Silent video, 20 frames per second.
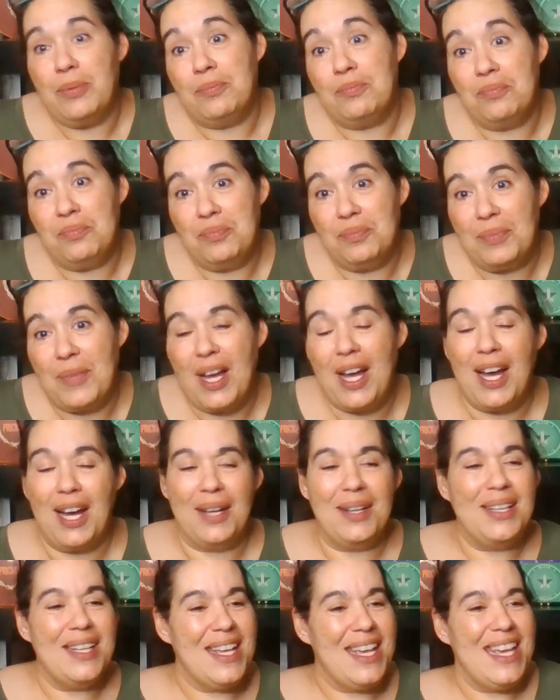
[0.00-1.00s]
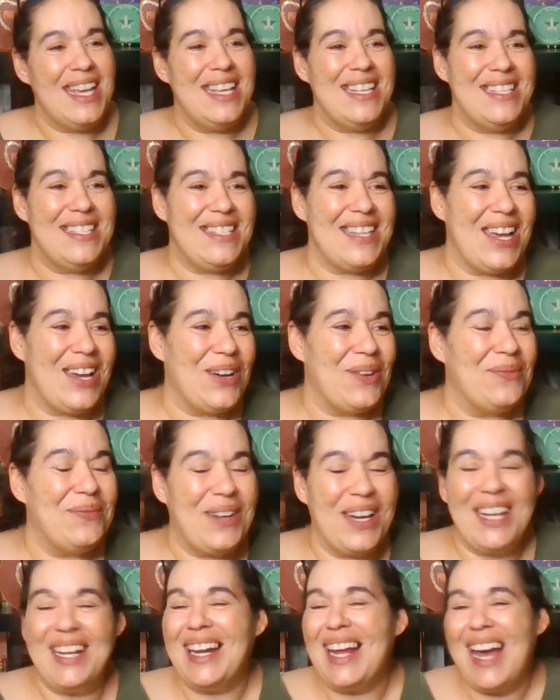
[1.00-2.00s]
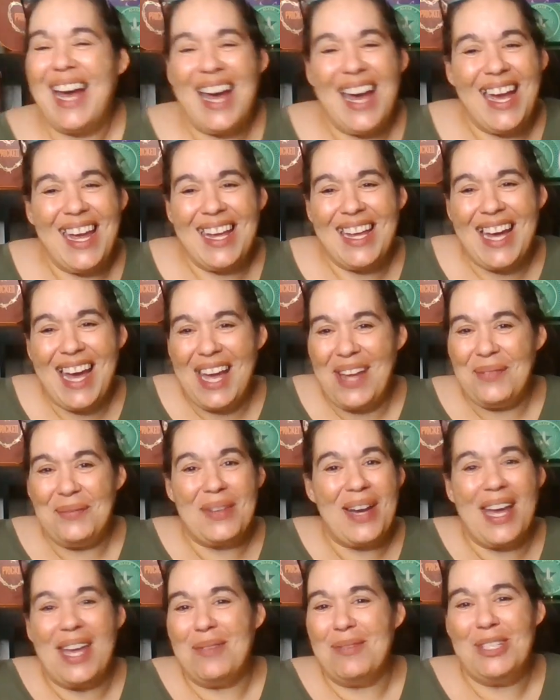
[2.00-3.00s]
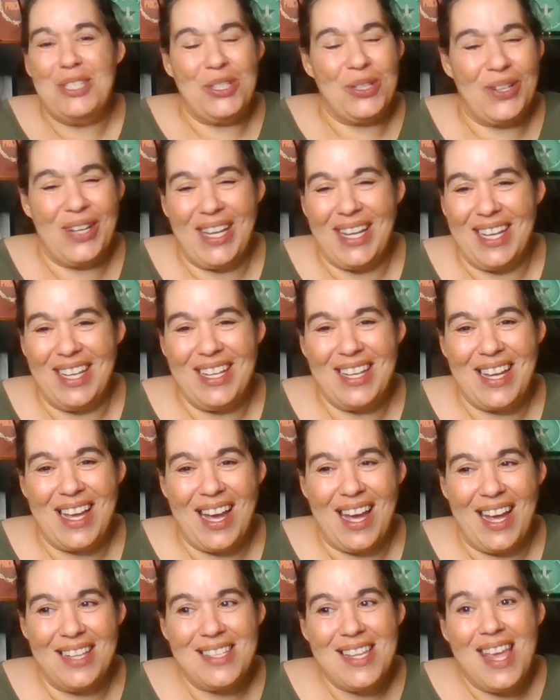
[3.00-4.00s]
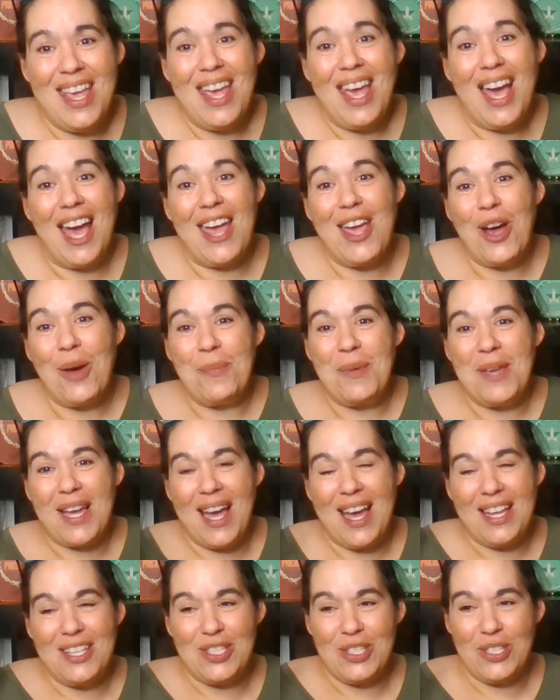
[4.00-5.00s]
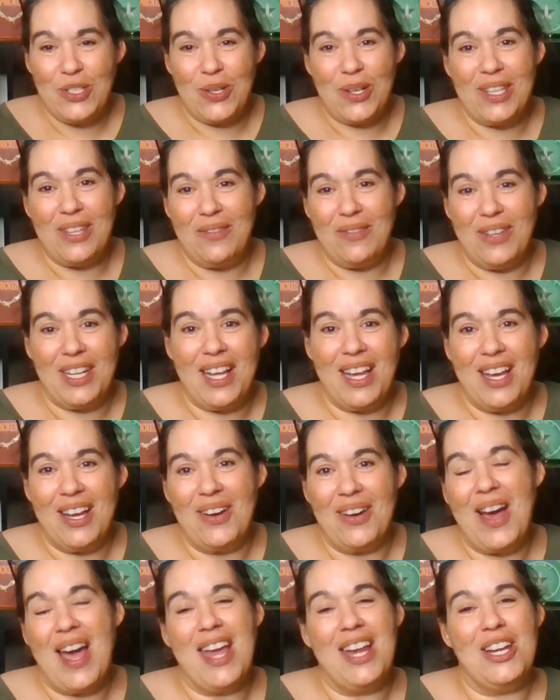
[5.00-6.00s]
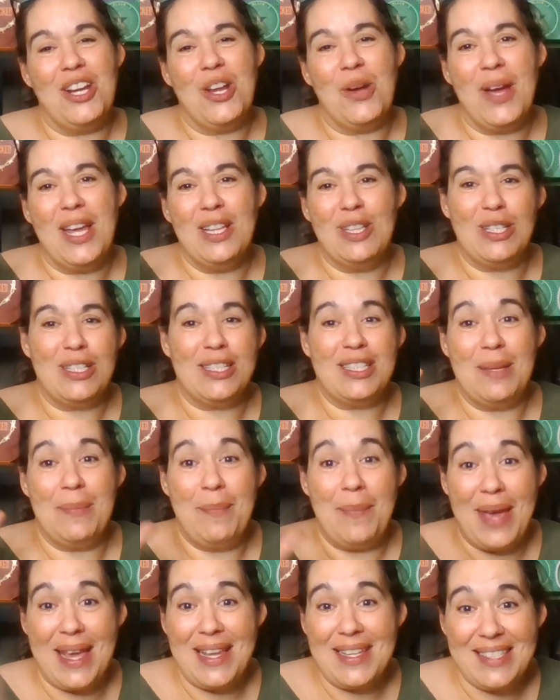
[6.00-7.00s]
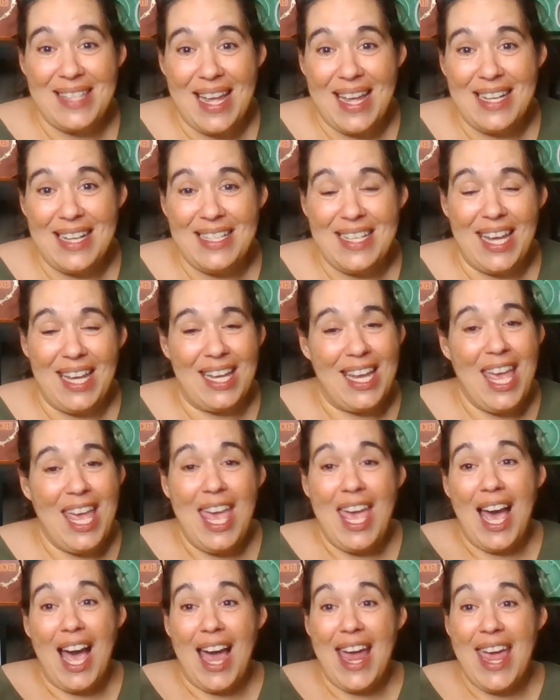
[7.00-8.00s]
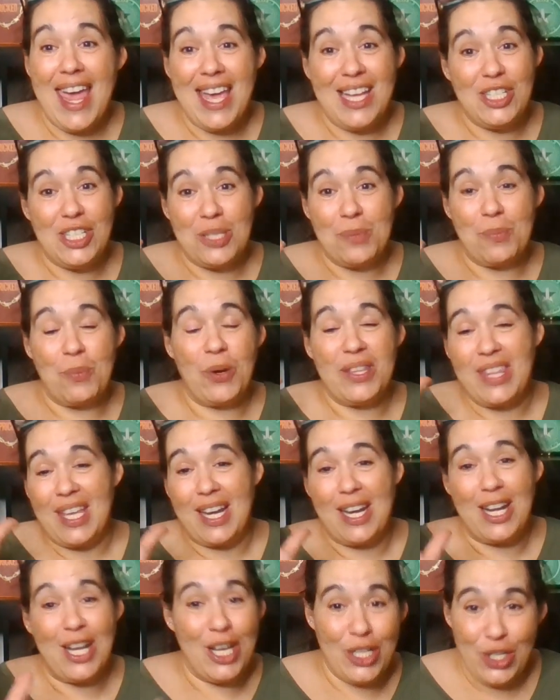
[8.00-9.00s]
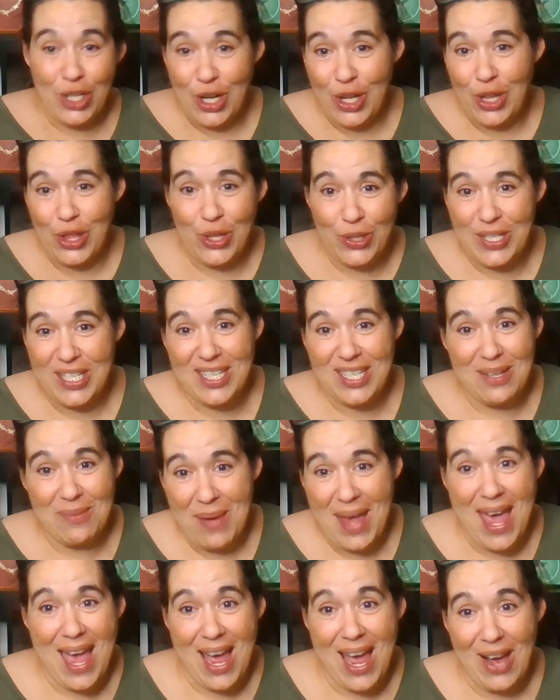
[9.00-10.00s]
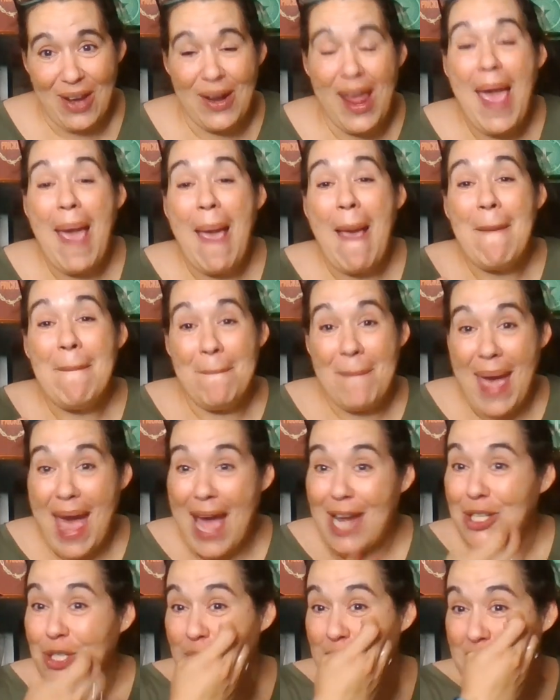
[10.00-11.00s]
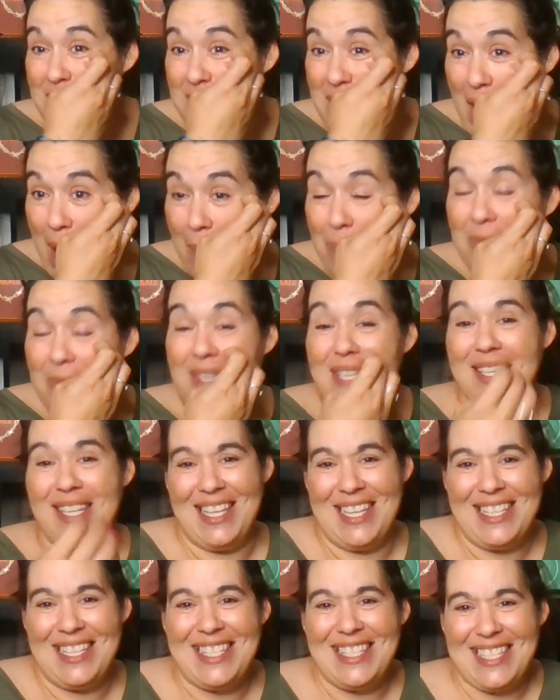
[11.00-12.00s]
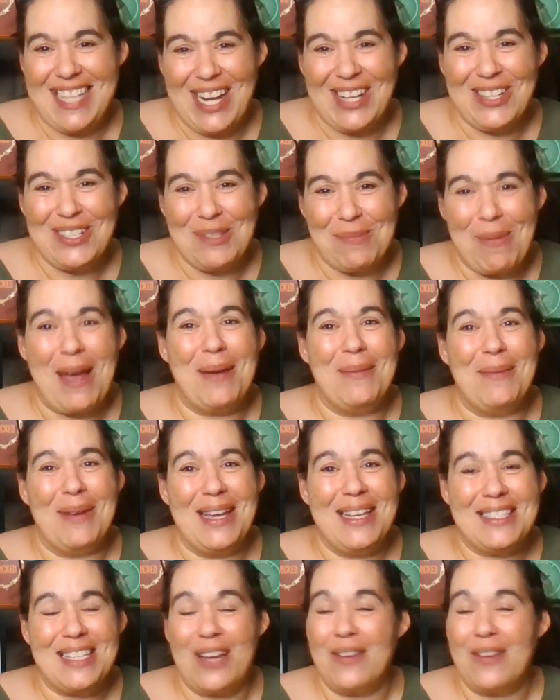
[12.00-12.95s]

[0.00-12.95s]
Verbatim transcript: But I'm enjoying it, you guys. I hope you guys enjoy the video. I know I looked a mess that day. I had just brought that 113-pound mattress up the stairs by myself.